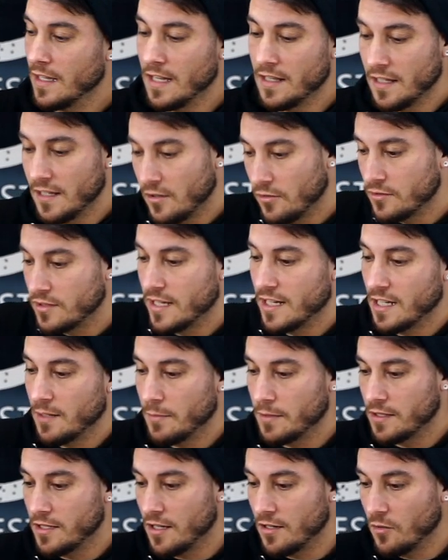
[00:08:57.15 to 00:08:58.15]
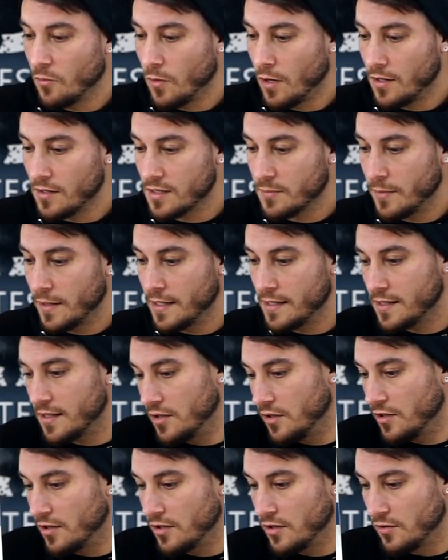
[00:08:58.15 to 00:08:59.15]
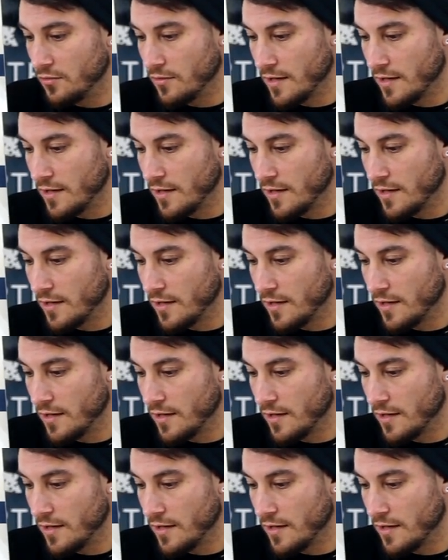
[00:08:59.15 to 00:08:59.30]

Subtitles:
and they don't take up a ton of wall space, then you could do